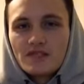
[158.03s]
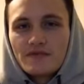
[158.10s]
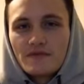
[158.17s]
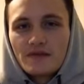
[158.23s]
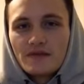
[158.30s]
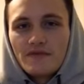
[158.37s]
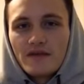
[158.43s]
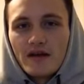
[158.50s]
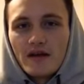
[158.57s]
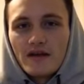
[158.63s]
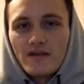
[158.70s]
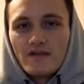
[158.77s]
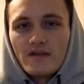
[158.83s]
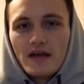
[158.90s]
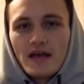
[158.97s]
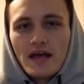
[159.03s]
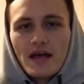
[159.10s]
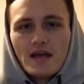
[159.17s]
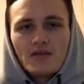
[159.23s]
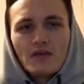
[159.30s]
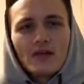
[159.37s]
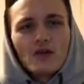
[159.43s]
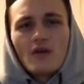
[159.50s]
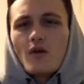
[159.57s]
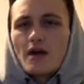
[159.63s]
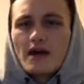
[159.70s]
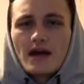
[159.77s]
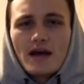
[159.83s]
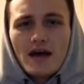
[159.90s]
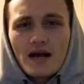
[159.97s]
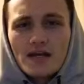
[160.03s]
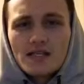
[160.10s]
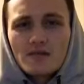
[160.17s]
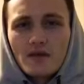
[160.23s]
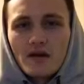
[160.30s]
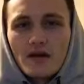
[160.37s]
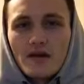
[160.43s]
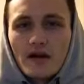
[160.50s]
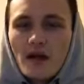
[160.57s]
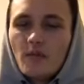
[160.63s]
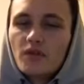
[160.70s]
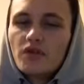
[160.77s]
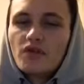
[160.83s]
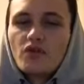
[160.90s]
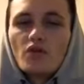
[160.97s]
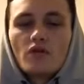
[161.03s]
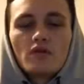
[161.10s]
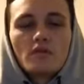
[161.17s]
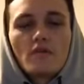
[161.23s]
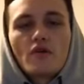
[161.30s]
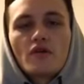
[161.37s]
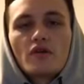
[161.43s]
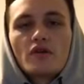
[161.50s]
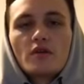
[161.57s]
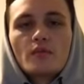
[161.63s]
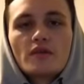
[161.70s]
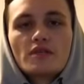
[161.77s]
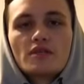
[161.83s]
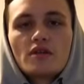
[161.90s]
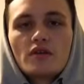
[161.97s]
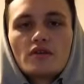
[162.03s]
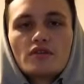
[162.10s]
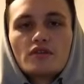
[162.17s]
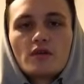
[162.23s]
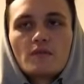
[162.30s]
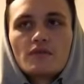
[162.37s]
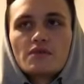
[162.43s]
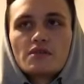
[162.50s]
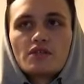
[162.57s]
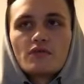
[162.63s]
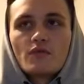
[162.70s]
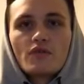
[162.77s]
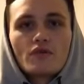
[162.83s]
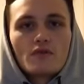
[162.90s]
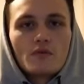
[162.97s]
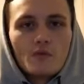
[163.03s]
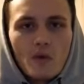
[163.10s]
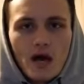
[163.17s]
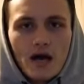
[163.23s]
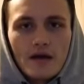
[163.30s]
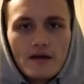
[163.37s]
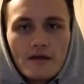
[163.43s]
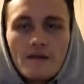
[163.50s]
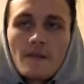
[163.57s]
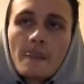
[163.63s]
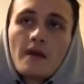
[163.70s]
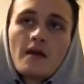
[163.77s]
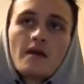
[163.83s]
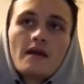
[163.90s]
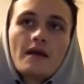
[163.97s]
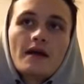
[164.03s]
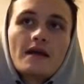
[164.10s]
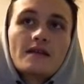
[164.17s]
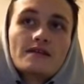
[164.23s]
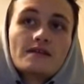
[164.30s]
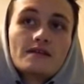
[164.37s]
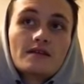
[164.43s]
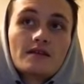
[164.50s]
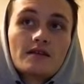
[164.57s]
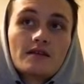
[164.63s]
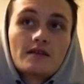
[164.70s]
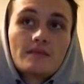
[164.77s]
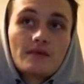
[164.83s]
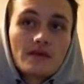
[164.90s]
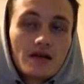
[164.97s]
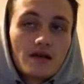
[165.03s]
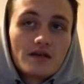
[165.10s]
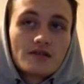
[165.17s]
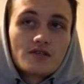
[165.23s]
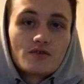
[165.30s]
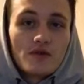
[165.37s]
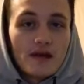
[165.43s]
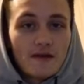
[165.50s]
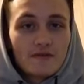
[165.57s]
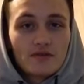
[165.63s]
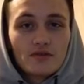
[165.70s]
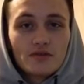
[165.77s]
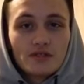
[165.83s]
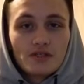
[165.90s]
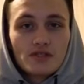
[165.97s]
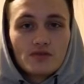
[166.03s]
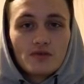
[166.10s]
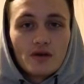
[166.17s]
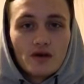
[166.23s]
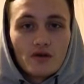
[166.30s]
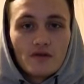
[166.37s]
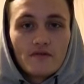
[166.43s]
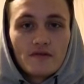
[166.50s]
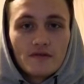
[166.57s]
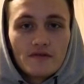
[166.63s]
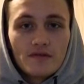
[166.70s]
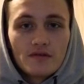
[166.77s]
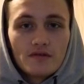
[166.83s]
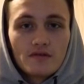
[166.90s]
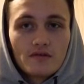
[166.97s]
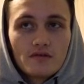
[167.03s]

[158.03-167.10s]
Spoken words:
is 55, and you're like, oh, I got a hot spot, but then you go into the park and you're missing all your jumpers and you're wondering why. And it's because you have to at least shoot 150,